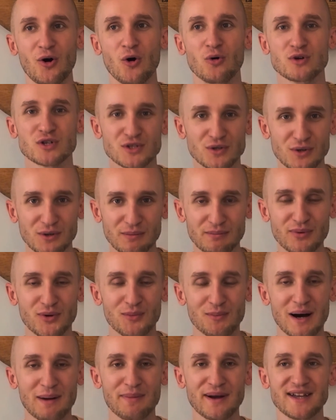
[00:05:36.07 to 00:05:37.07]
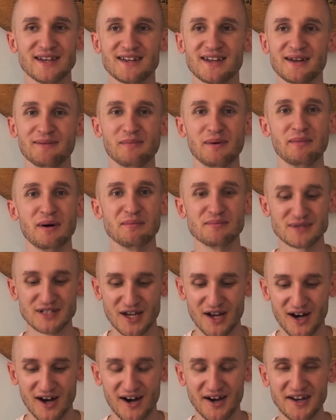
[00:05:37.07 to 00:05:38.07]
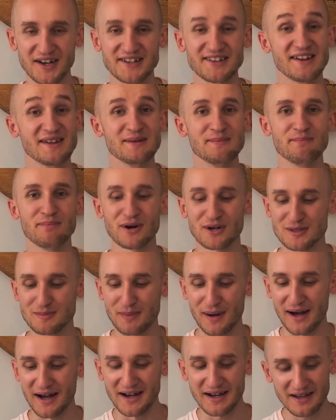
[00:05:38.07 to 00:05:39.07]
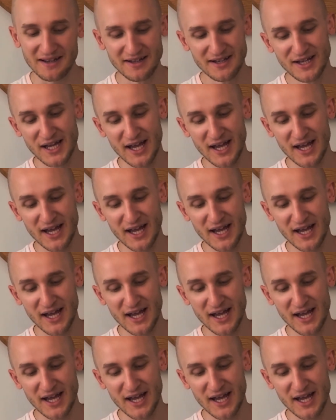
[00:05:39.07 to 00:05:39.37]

also put my bike in my mum's car and get the bus back.